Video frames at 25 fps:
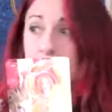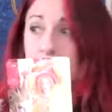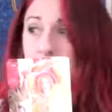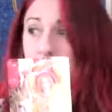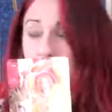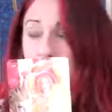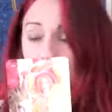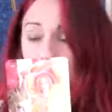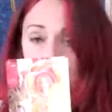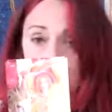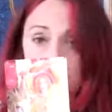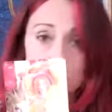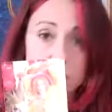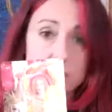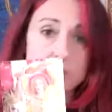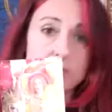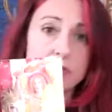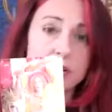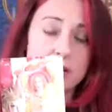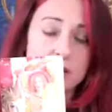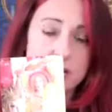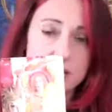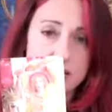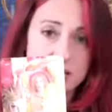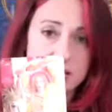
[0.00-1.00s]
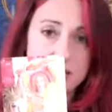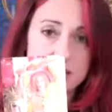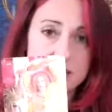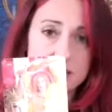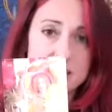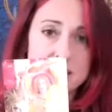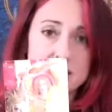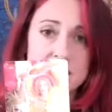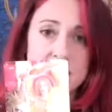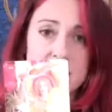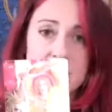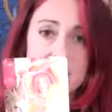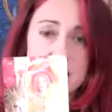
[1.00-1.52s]
or a bomb over our
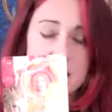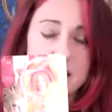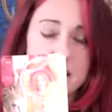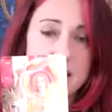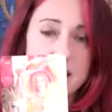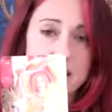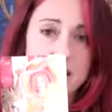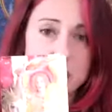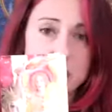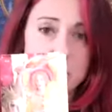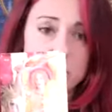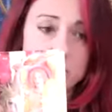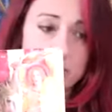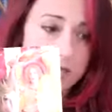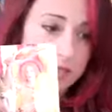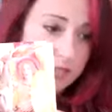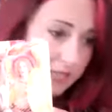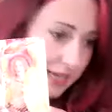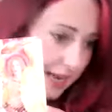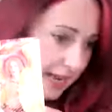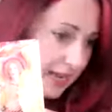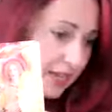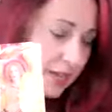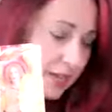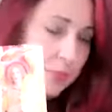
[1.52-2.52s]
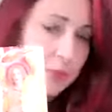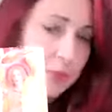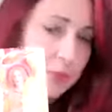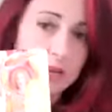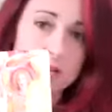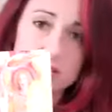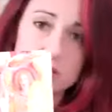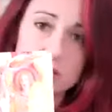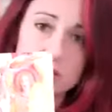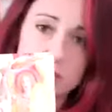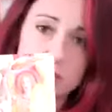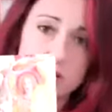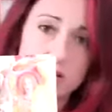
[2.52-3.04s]
heads um, or a snake
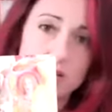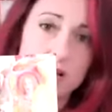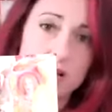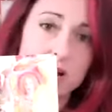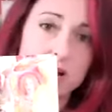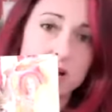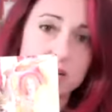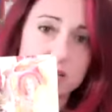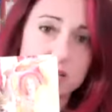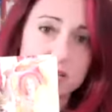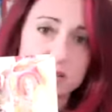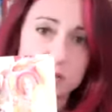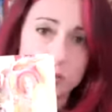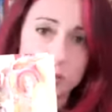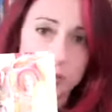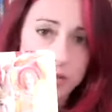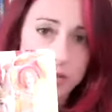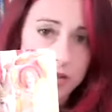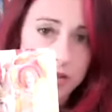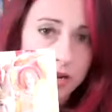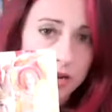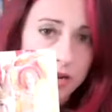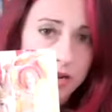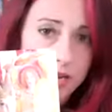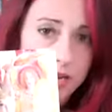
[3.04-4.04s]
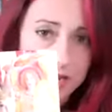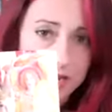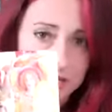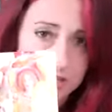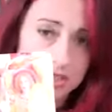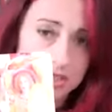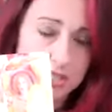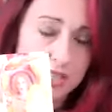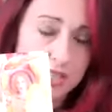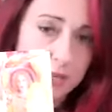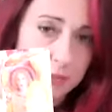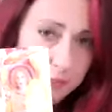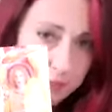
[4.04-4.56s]
about to bite us, we are
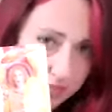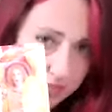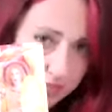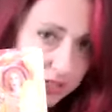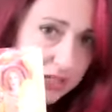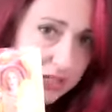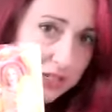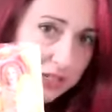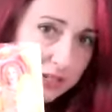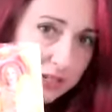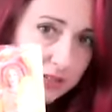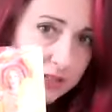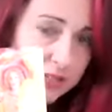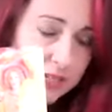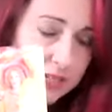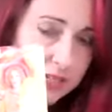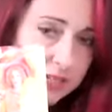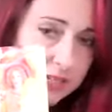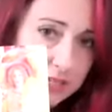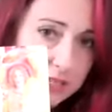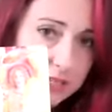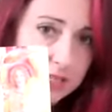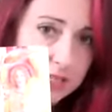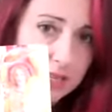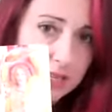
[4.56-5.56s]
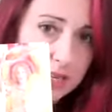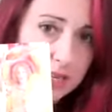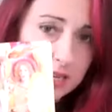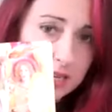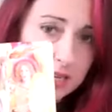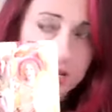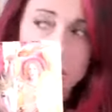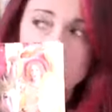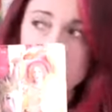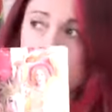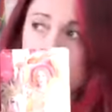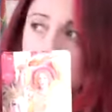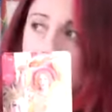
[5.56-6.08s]
actually imagining things,
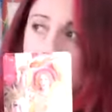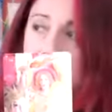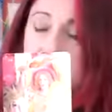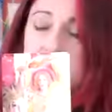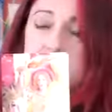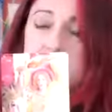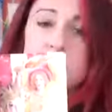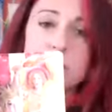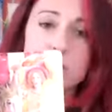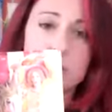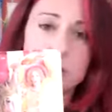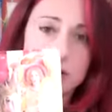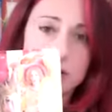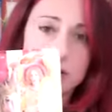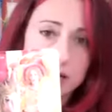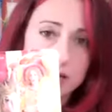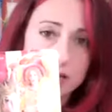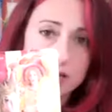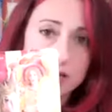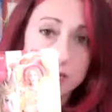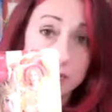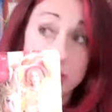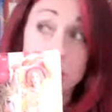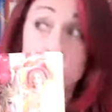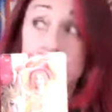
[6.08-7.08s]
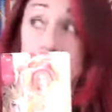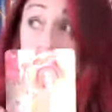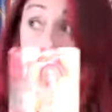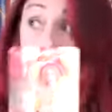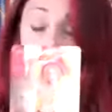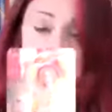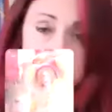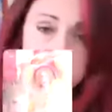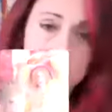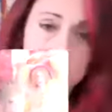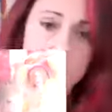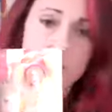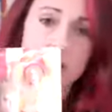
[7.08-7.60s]
either from the past, well,
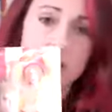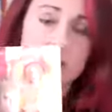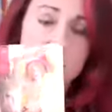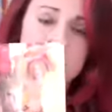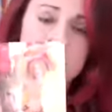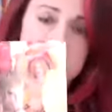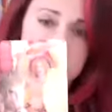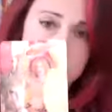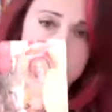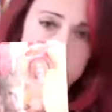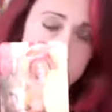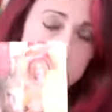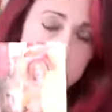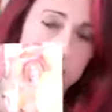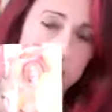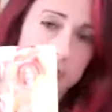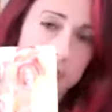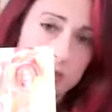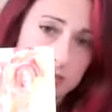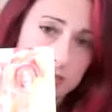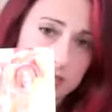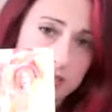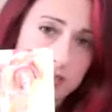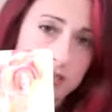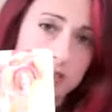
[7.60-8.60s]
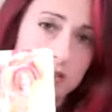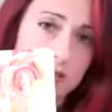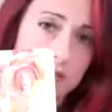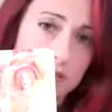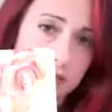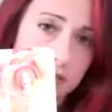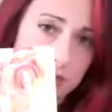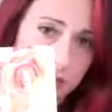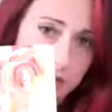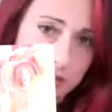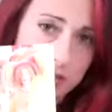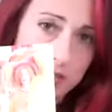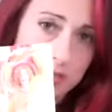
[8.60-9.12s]
from the past that might be present in the
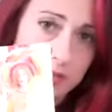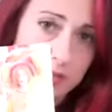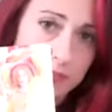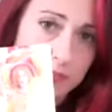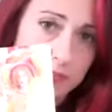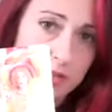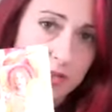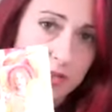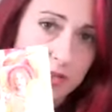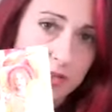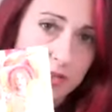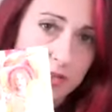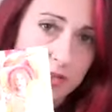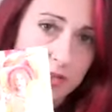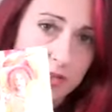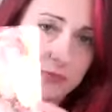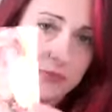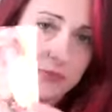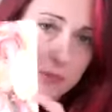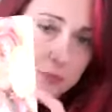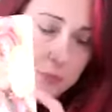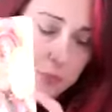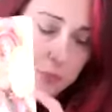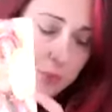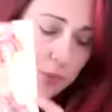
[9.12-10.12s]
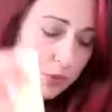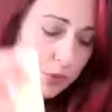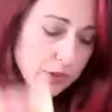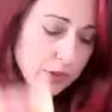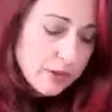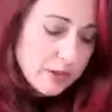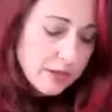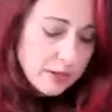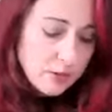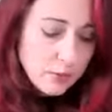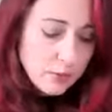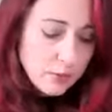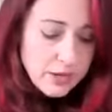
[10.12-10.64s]
future. So it's very
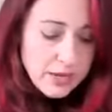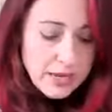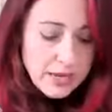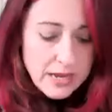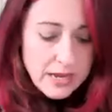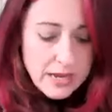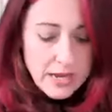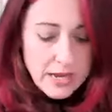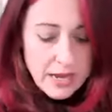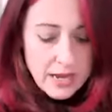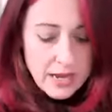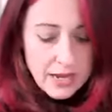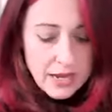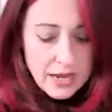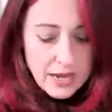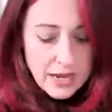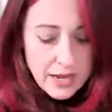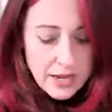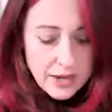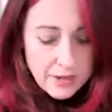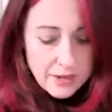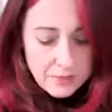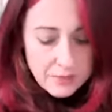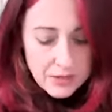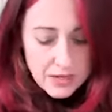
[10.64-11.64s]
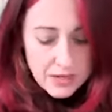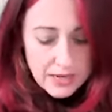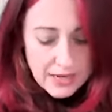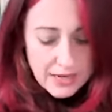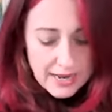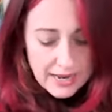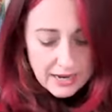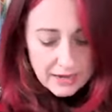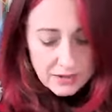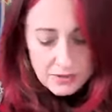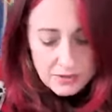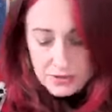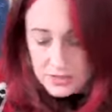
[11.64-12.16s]
important that we um,
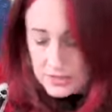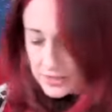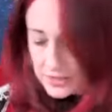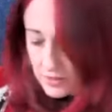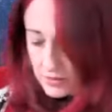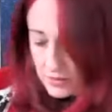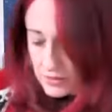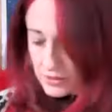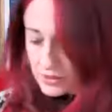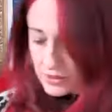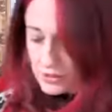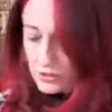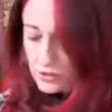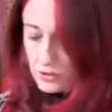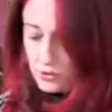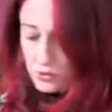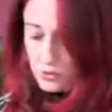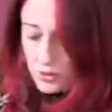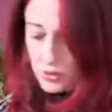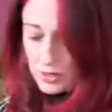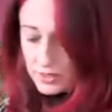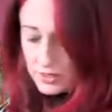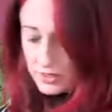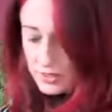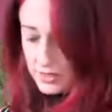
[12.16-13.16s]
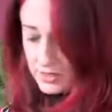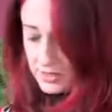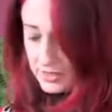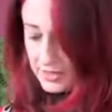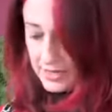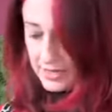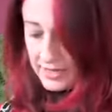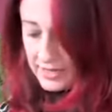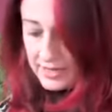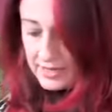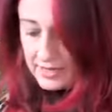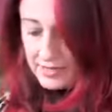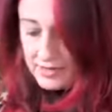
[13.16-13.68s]
allow ourselves to trust
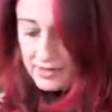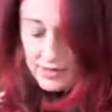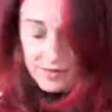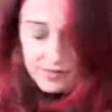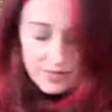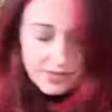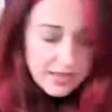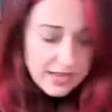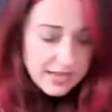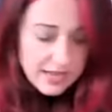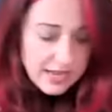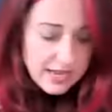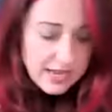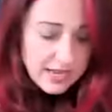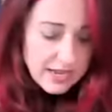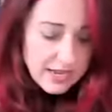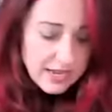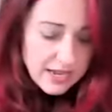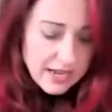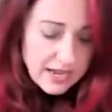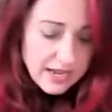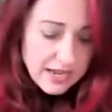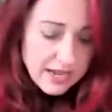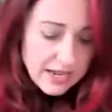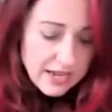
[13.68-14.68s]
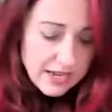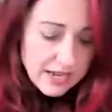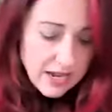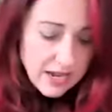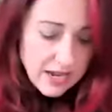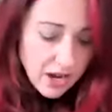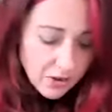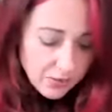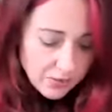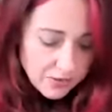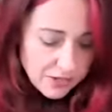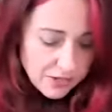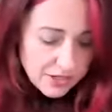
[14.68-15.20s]
in the
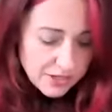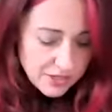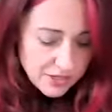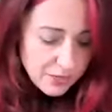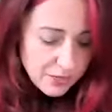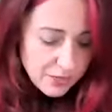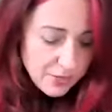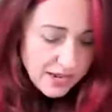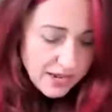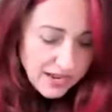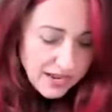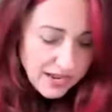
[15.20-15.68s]
courage that we